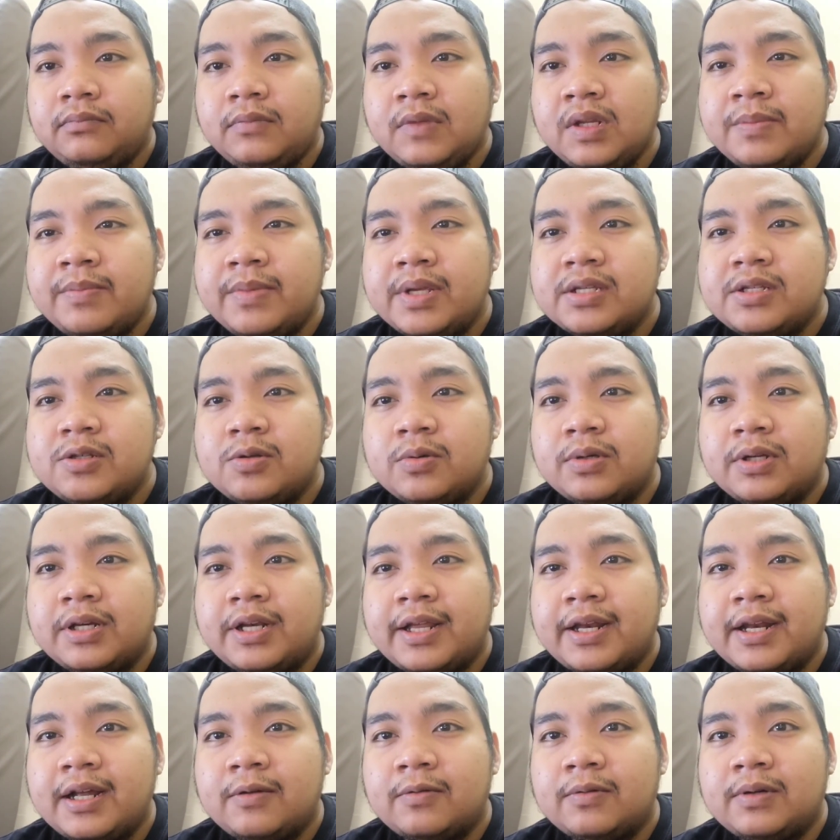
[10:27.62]
make sure
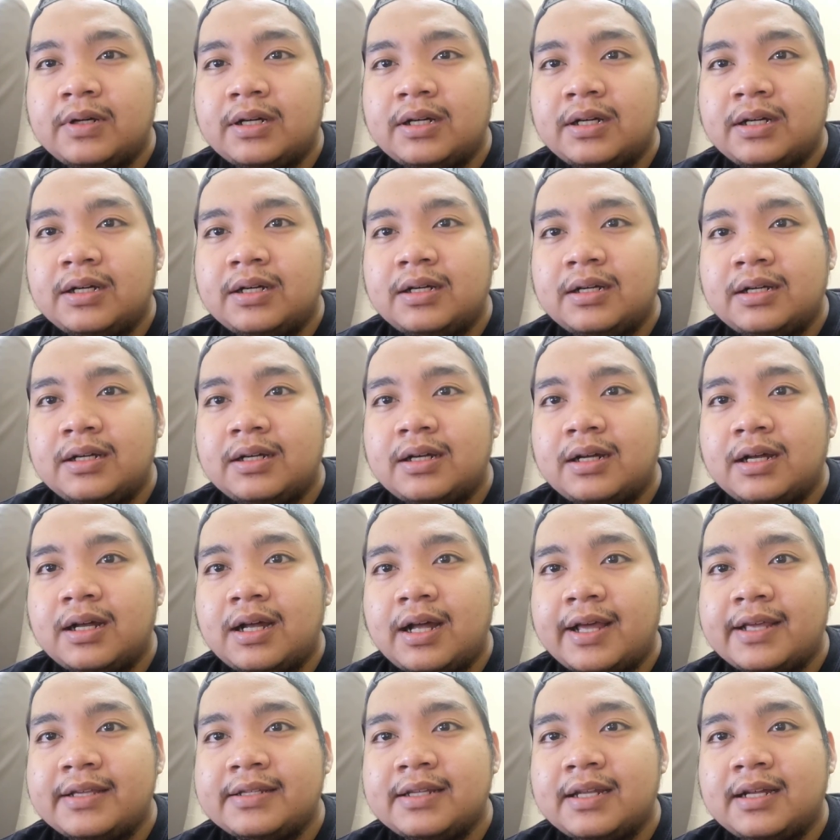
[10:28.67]
that our
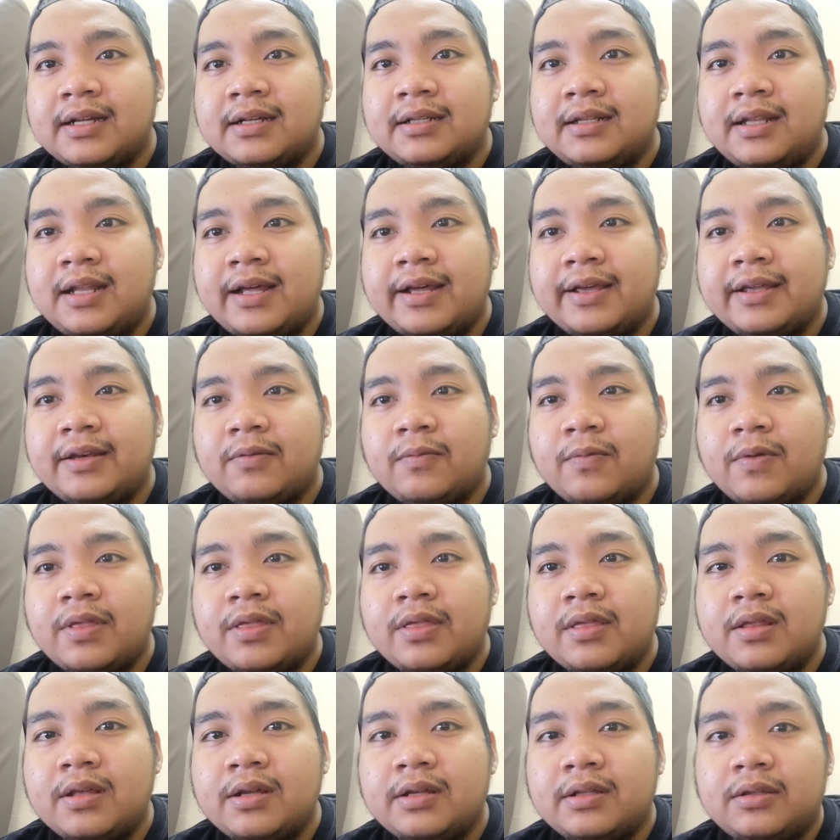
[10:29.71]
eyes are aligned with
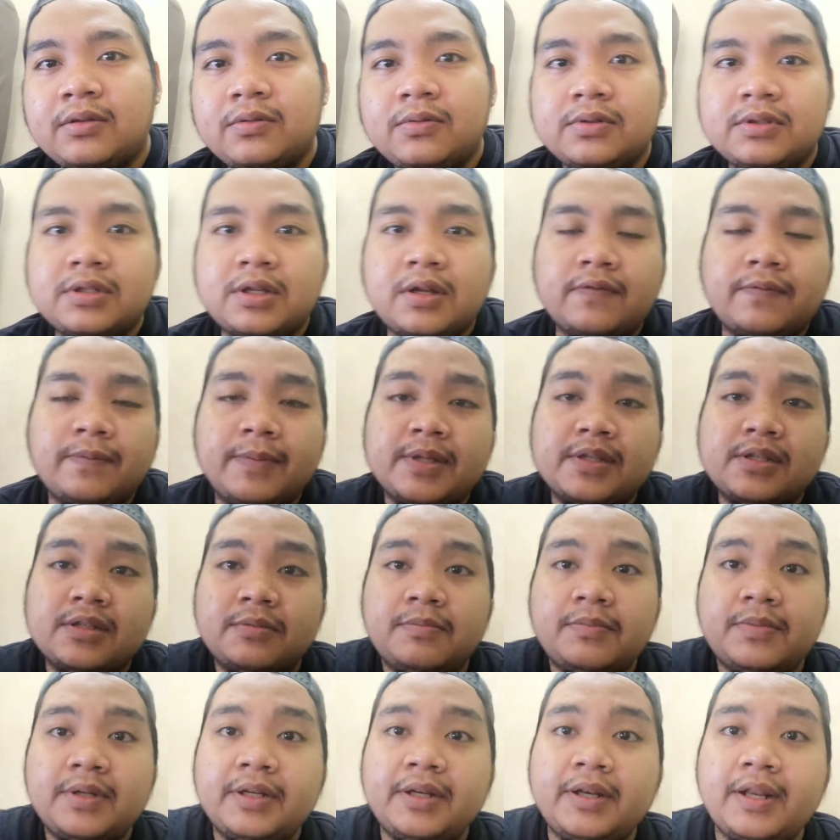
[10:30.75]
the tools of
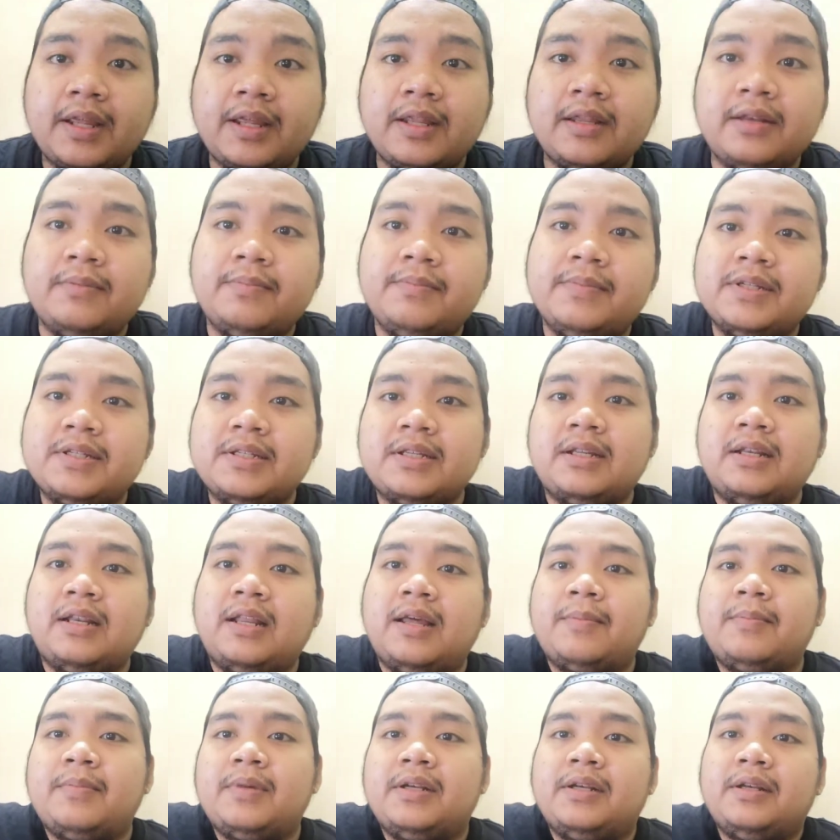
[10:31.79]
measurement. And
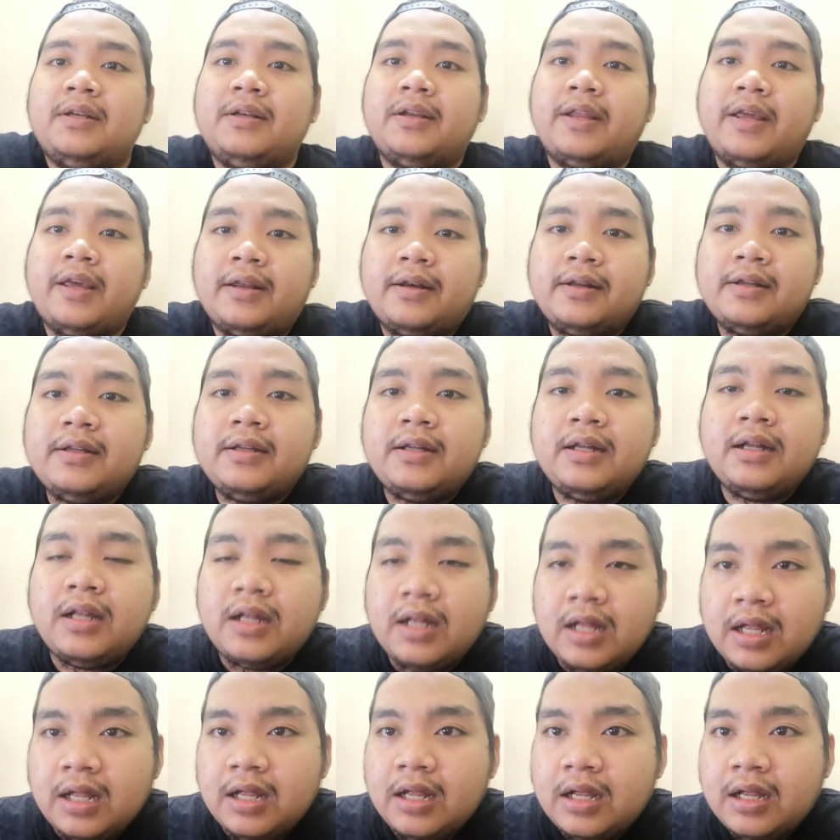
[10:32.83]
misalignment error,
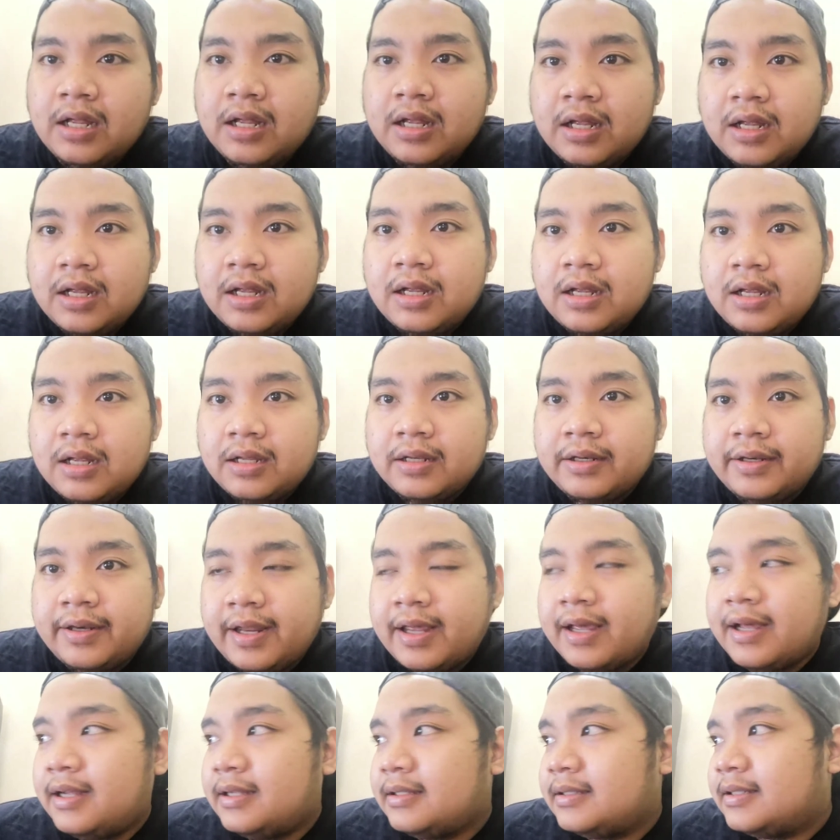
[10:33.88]

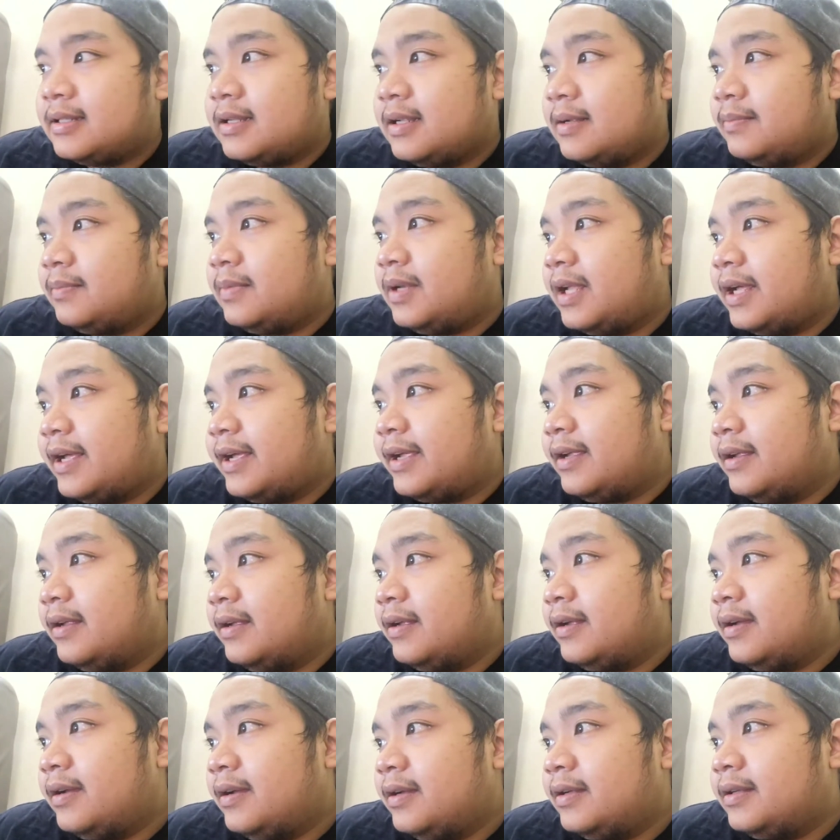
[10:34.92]
there are some like
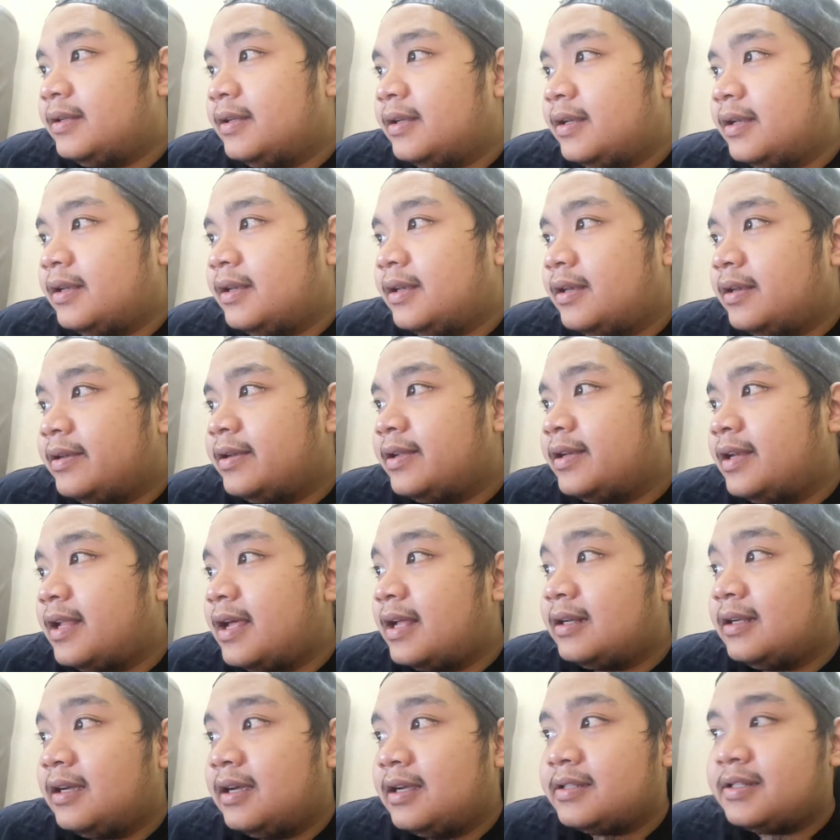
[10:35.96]
the
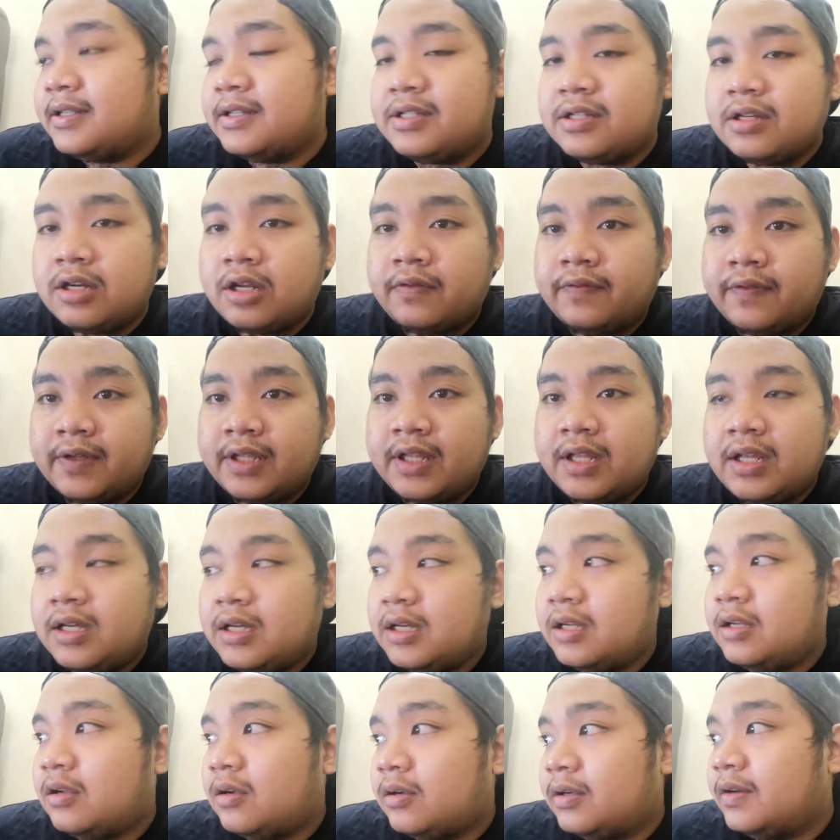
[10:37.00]
dial gauge is not
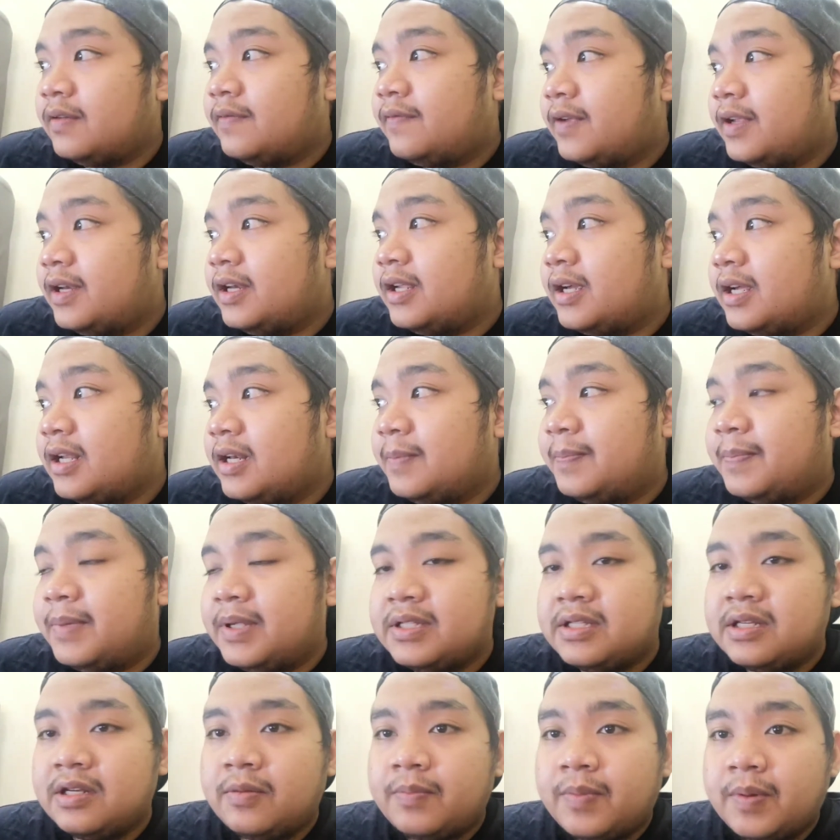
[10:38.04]
vertical or the vernier caliper
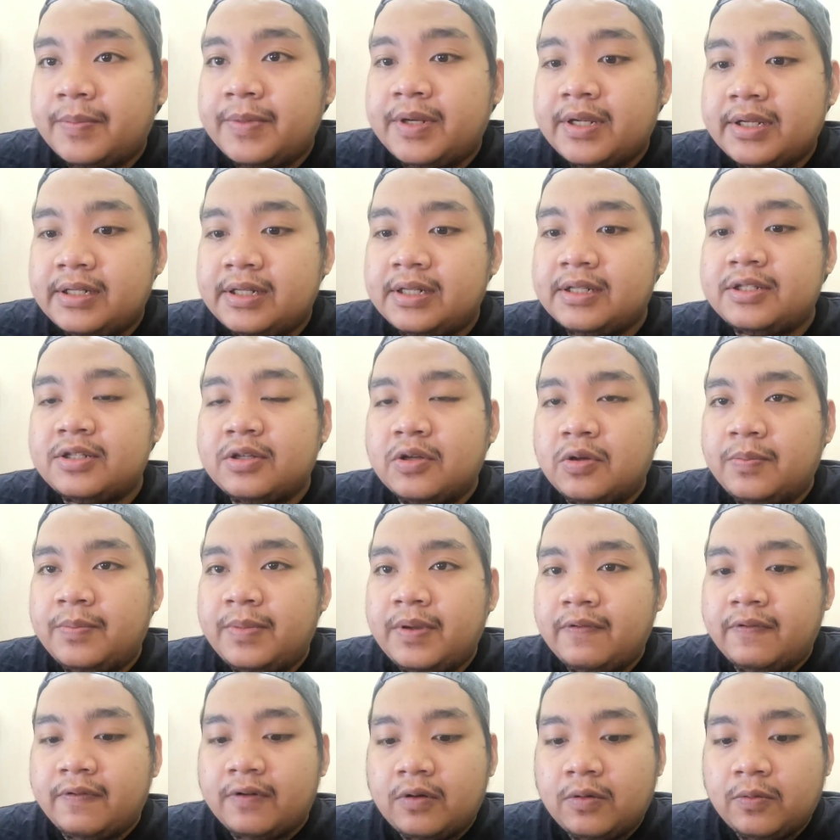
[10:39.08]
is not perpendicular. So
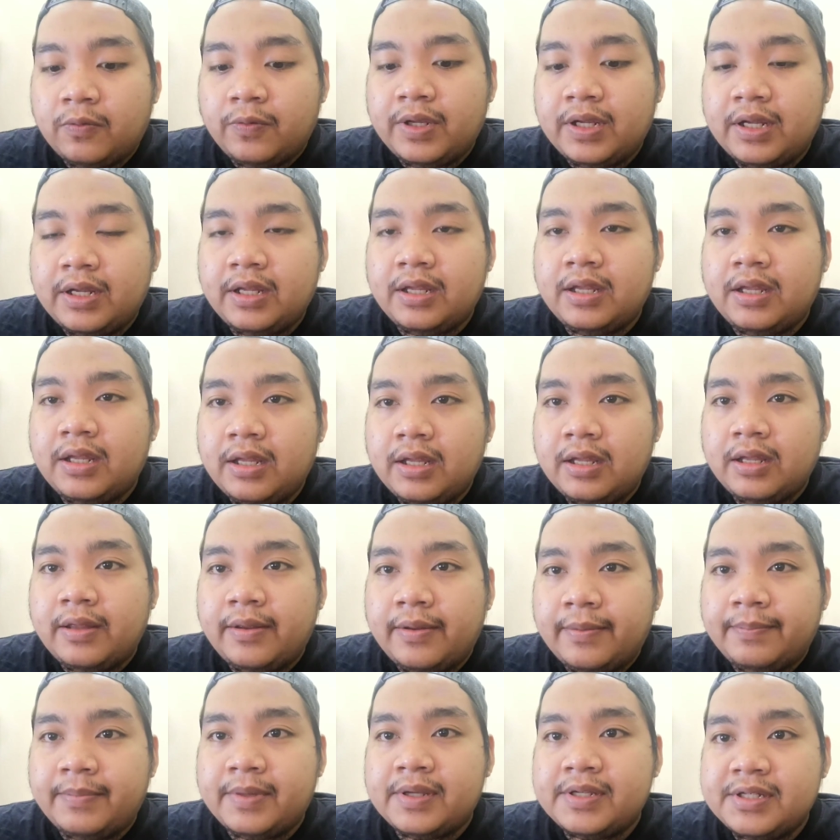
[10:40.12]
before we
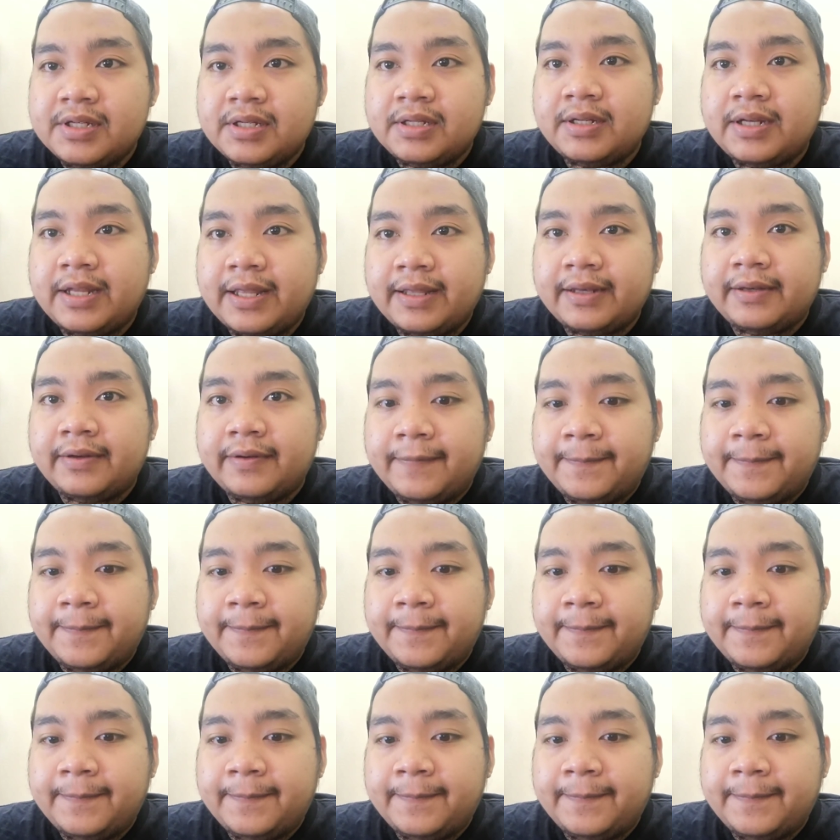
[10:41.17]
measure that